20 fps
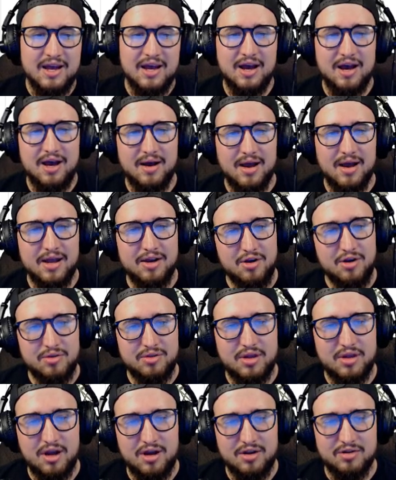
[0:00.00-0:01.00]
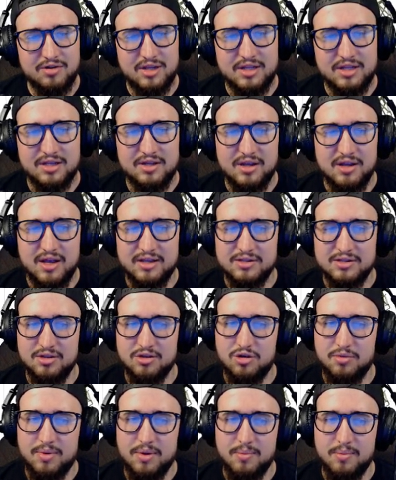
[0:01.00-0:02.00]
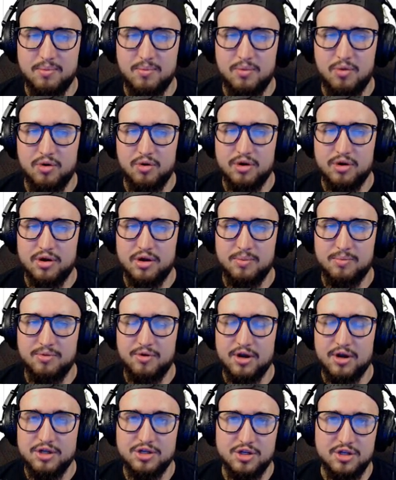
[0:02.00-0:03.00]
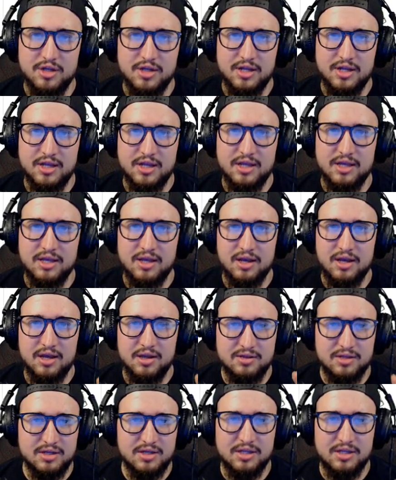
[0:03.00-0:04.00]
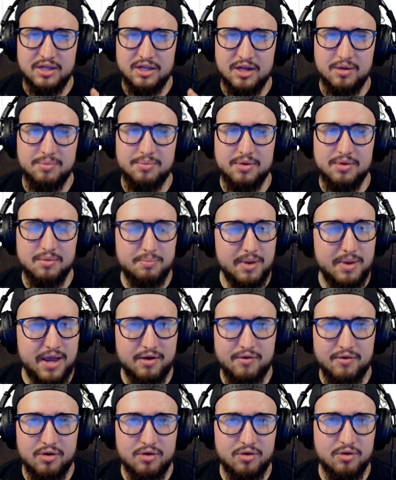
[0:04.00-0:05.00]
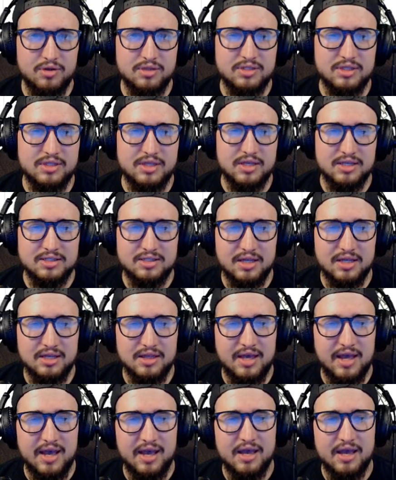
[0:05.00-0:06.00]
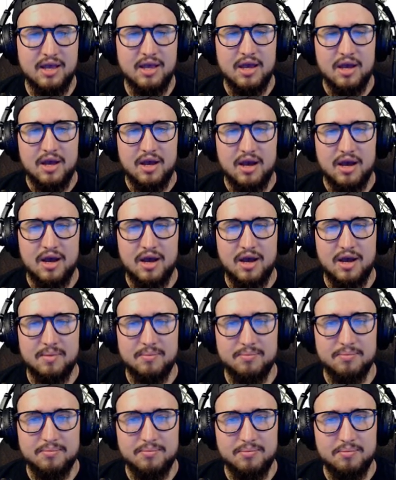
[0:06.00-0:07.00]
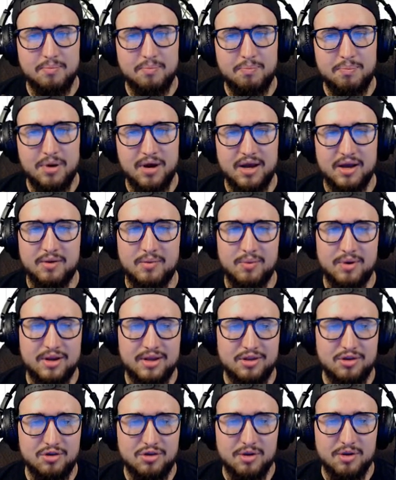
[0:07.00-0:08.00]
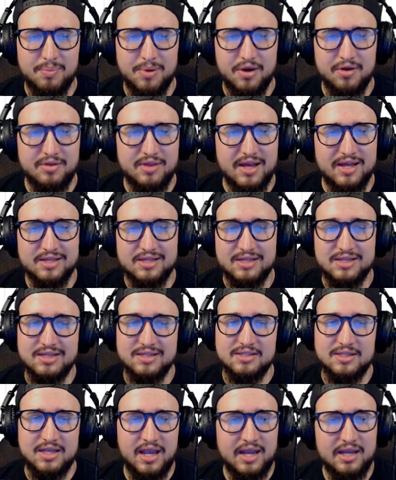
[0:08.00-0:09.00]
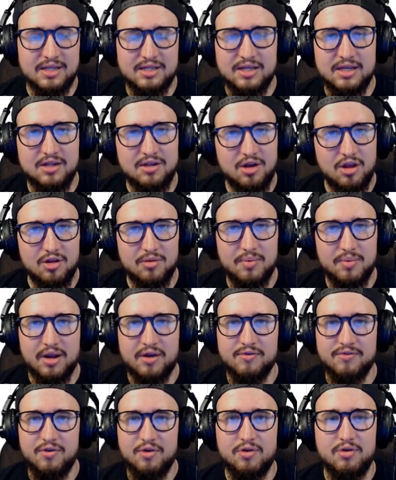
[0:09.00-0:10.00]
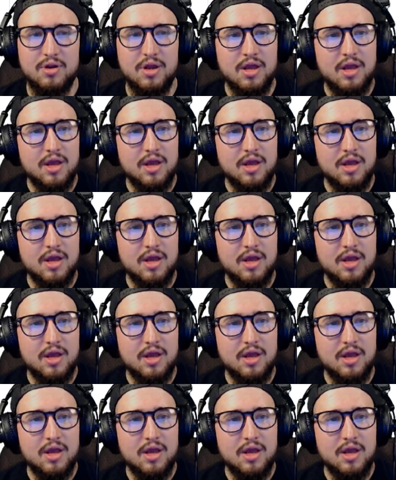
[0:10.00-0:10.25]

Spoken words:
I know the Audio-Technica has a little bit more compression in it to clean up background noise and things like that. But when you compare that to this $18 microphone,